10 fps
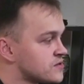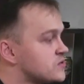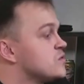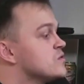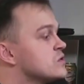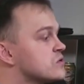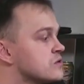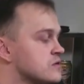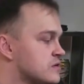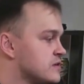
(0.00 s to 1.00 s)

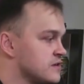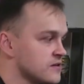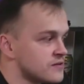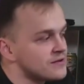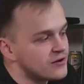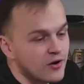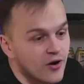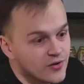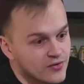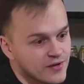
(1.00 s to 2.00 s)
you did it
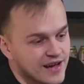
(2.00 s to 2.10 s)
wrong.